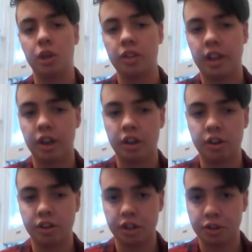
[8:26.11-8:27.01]
They're going
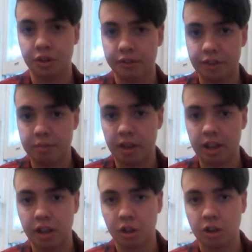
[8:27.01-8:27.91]
to judge it on a female,
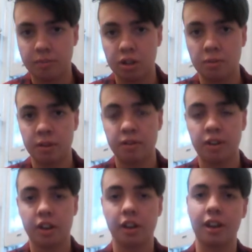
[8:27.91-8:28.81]
and your hemoglobin
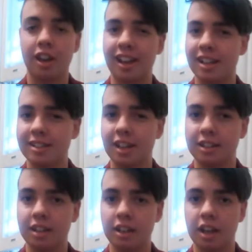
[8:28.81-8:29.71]
can get outside
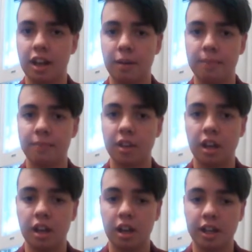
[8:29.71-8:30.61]
the
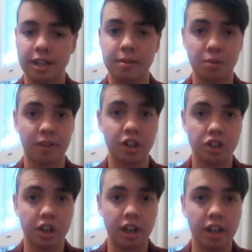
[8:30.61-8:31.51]
acceptable range to
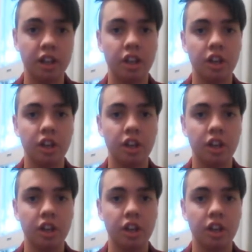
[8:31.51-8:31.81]
donate.